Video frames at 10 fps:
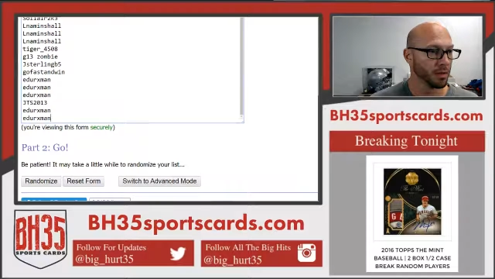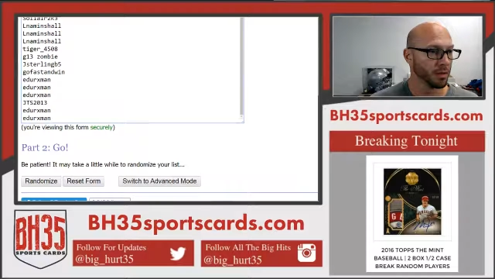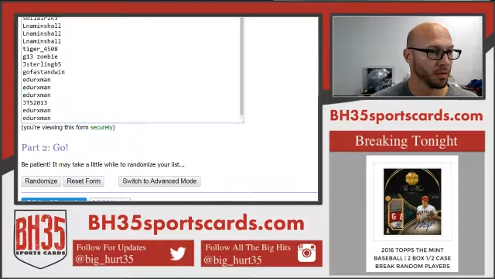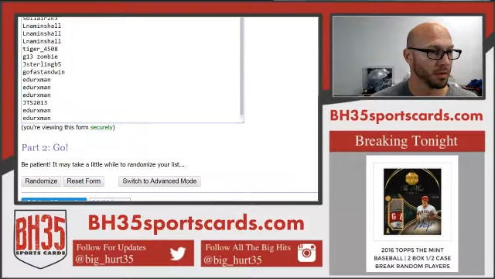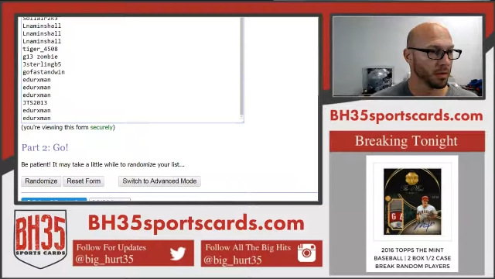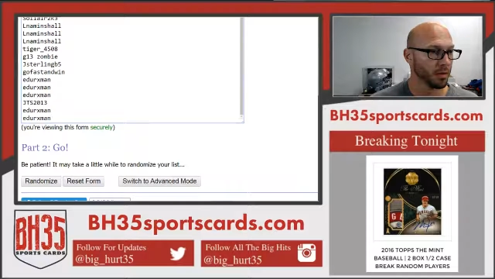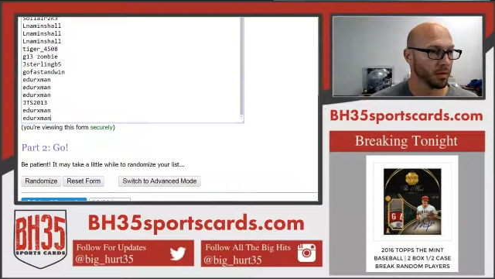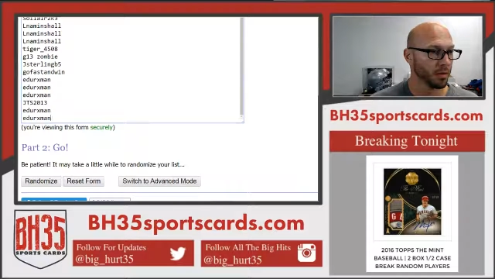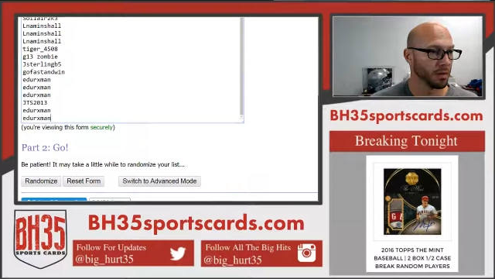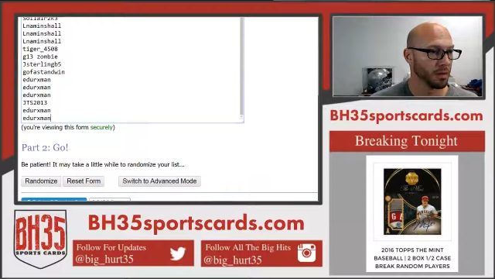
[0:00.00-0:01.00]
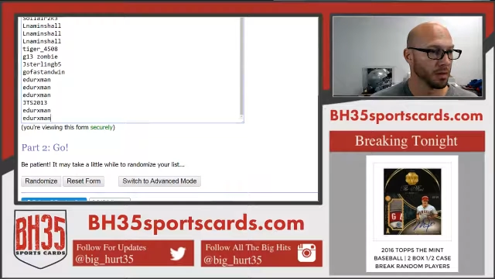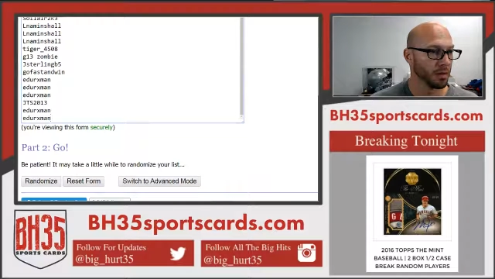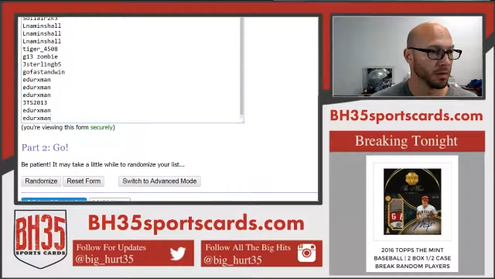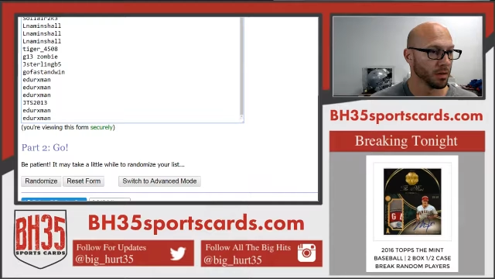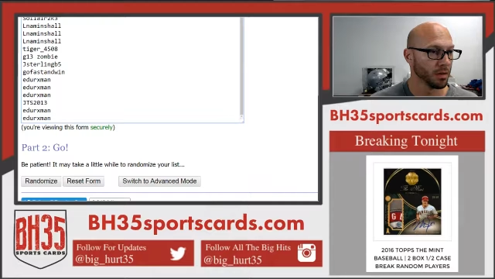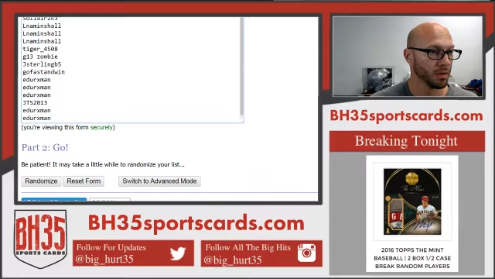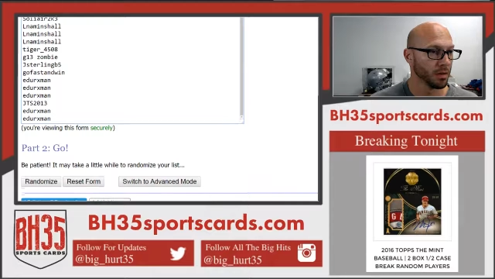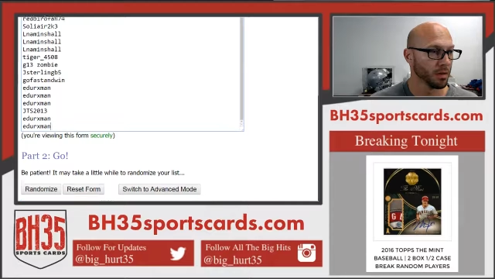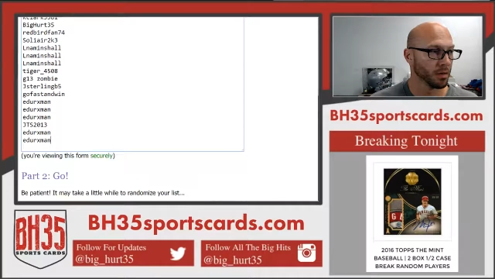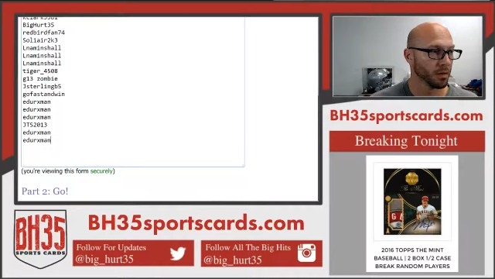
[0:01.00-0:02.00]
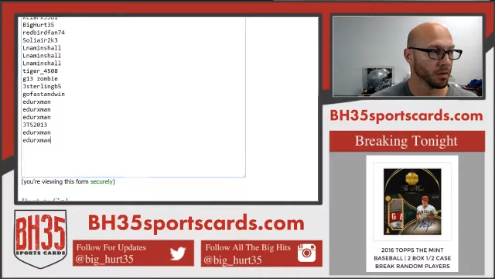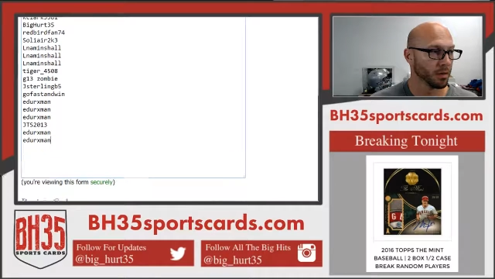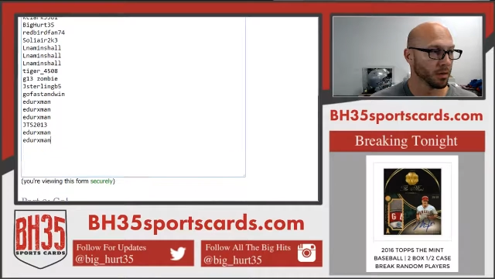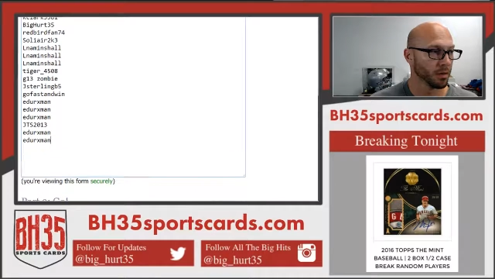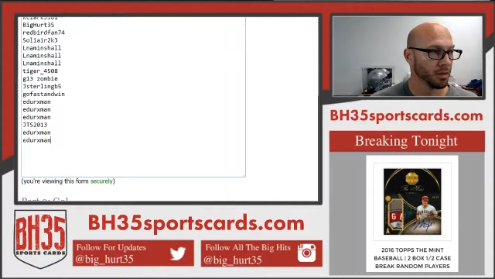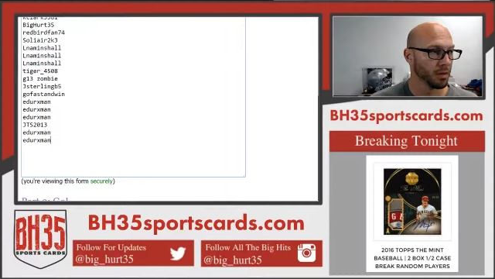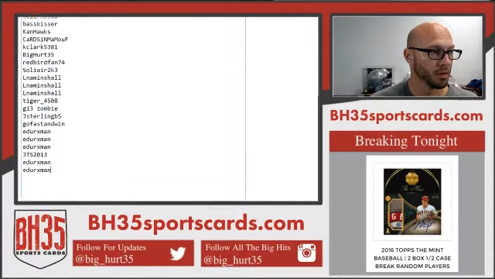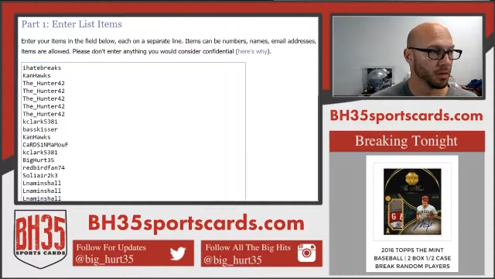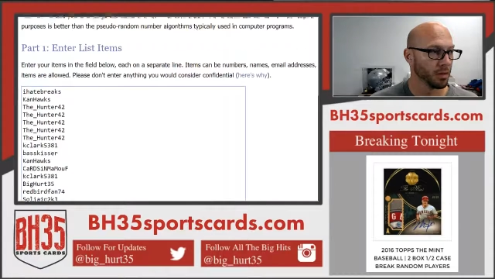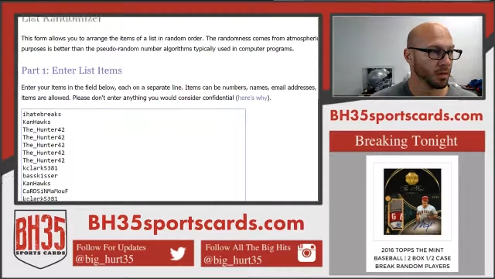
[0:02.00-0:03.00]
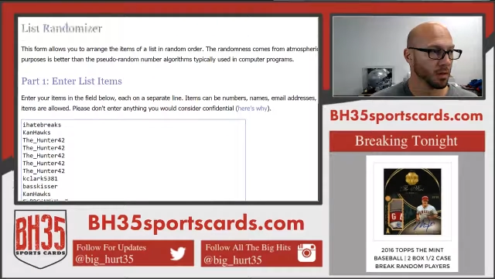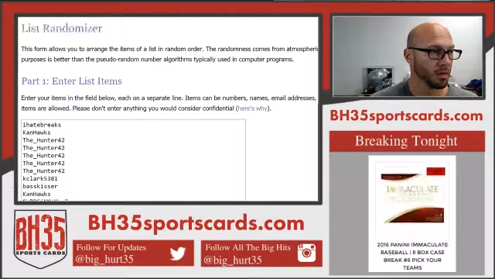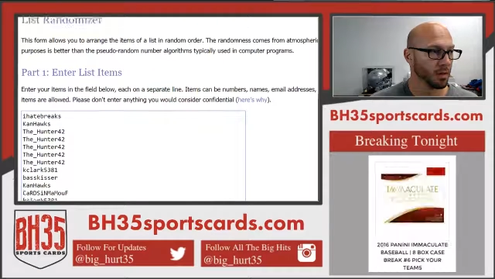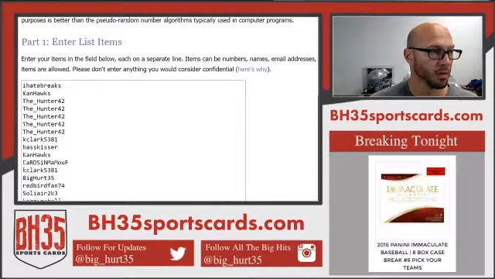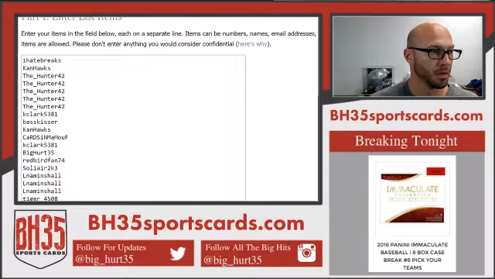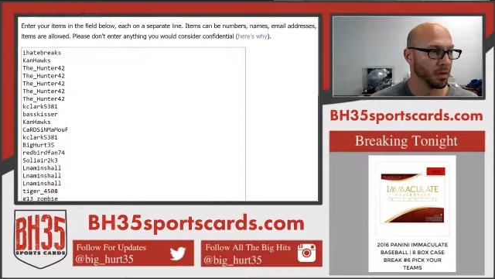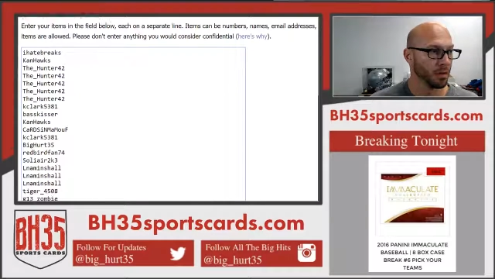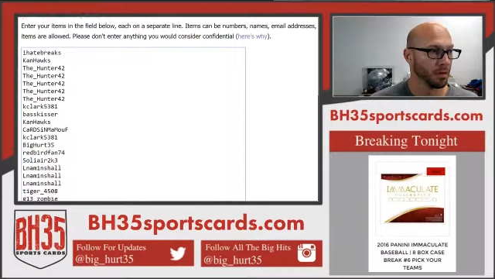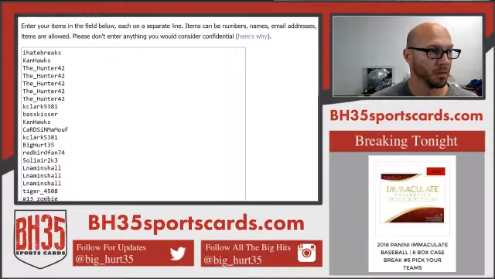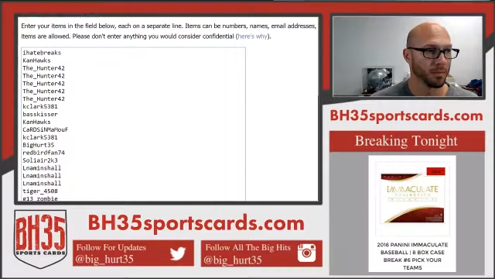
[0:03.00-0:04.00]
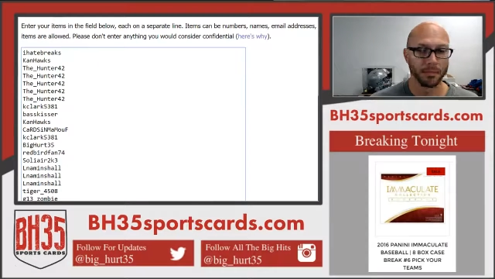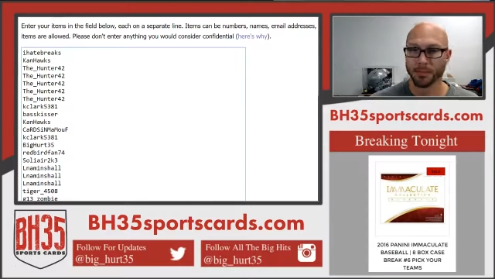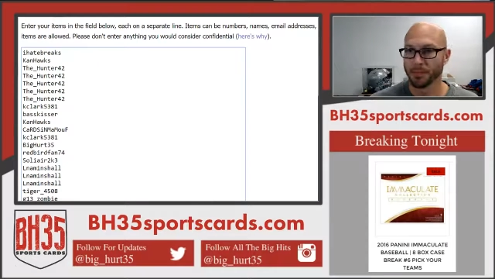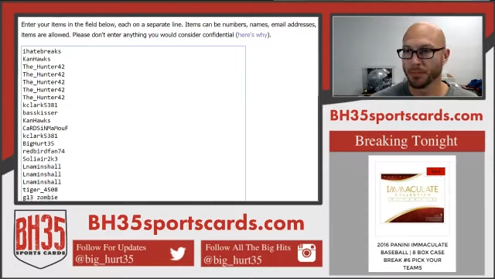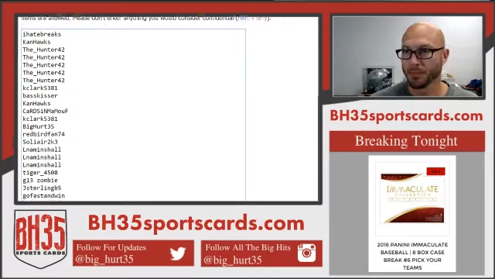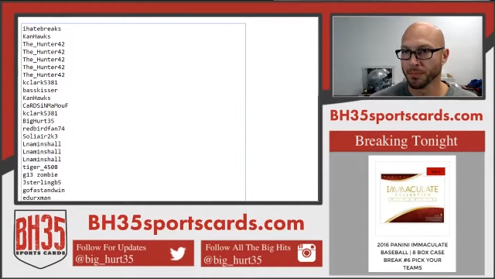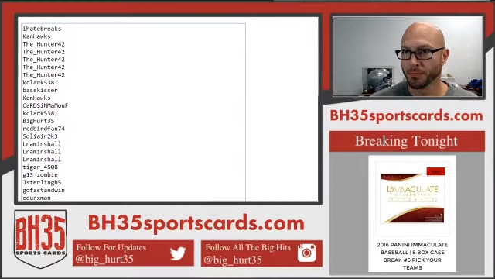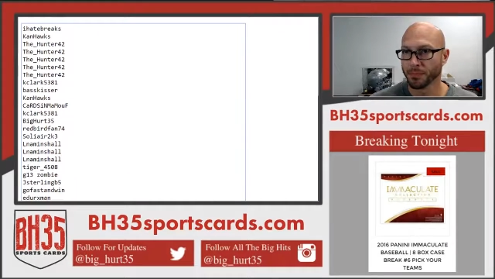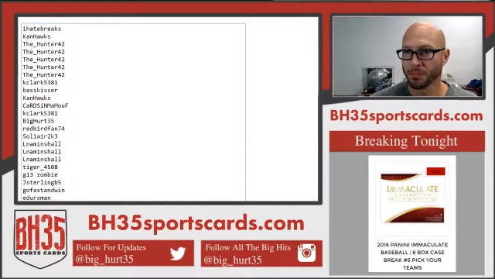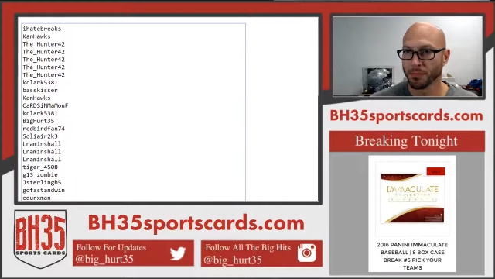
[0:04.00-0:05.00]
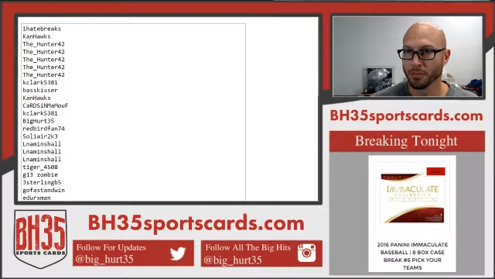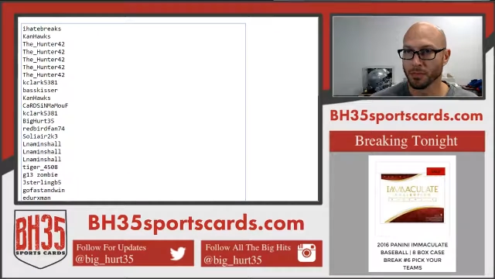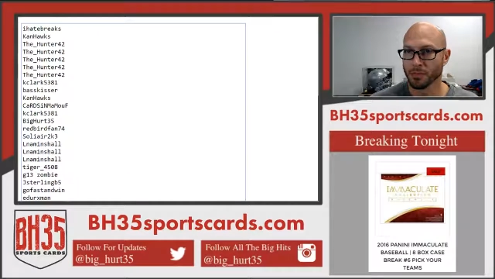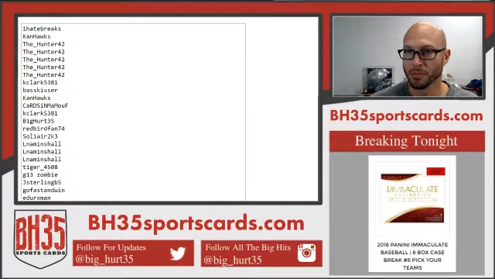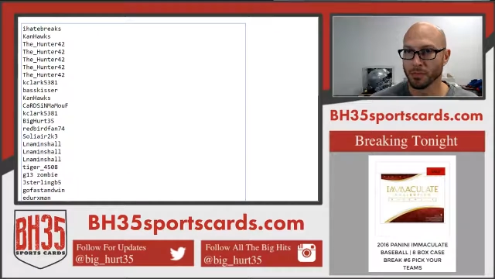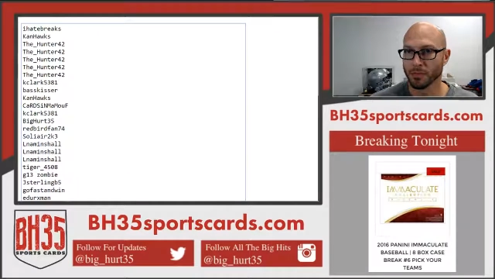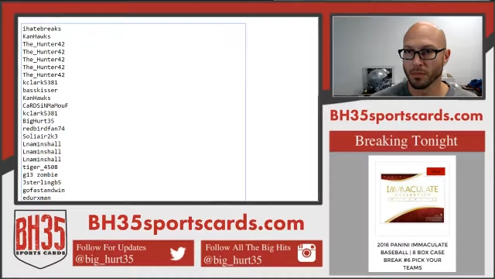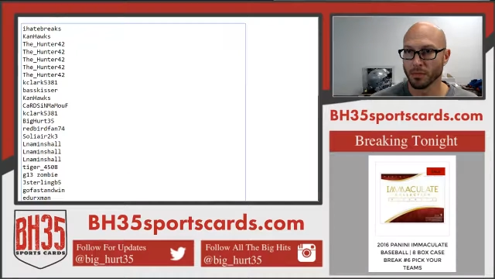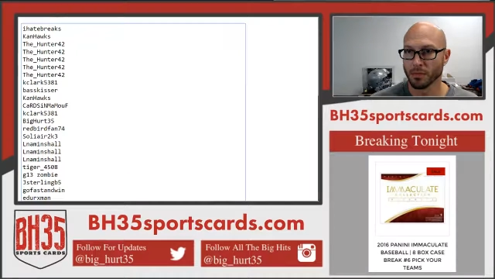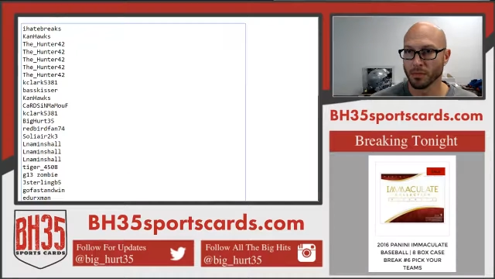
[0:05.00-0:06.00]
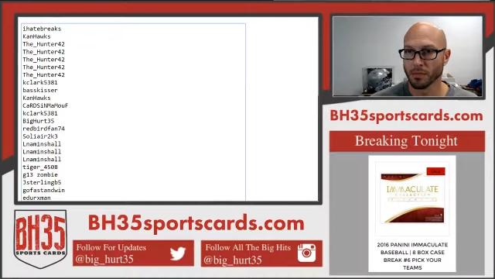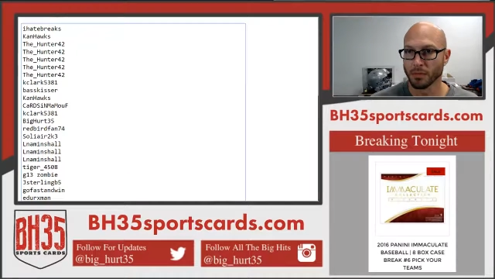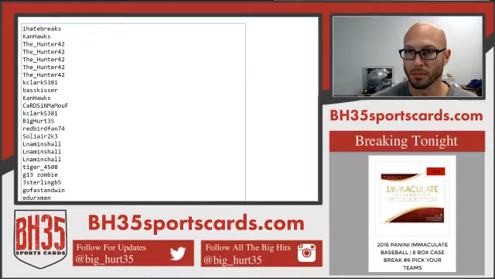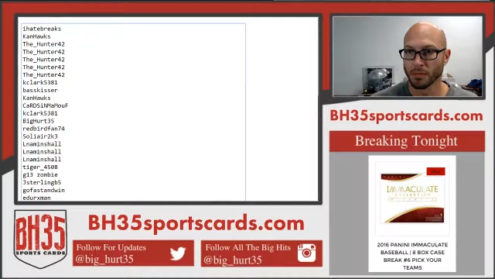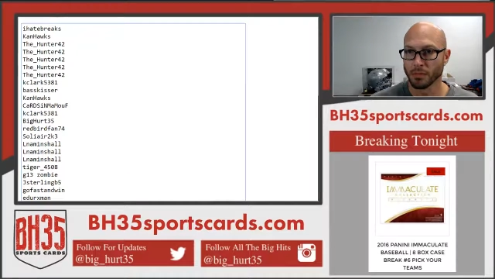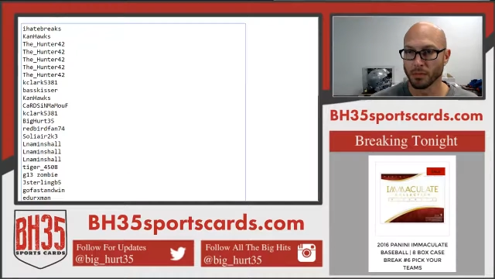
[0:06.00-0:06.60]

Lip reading: (no one is talking)